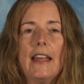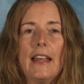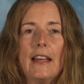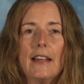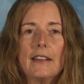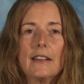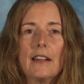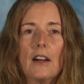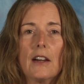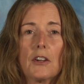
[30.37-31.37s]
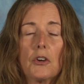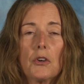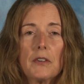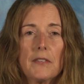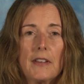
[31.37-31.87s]
and
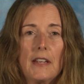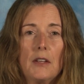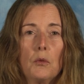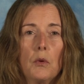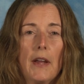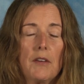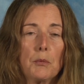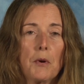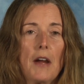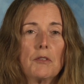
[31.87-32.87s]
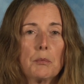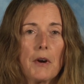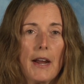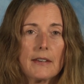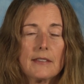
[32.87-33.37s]
currently have a private
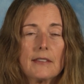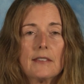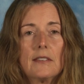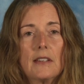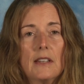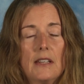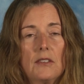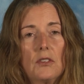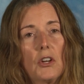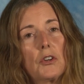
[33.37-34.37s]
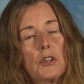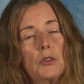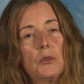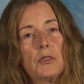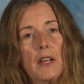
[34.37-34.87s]
practice in East
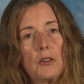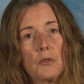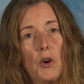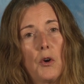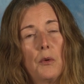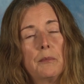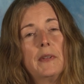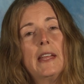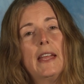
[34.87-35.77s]
Syracuse and Rome,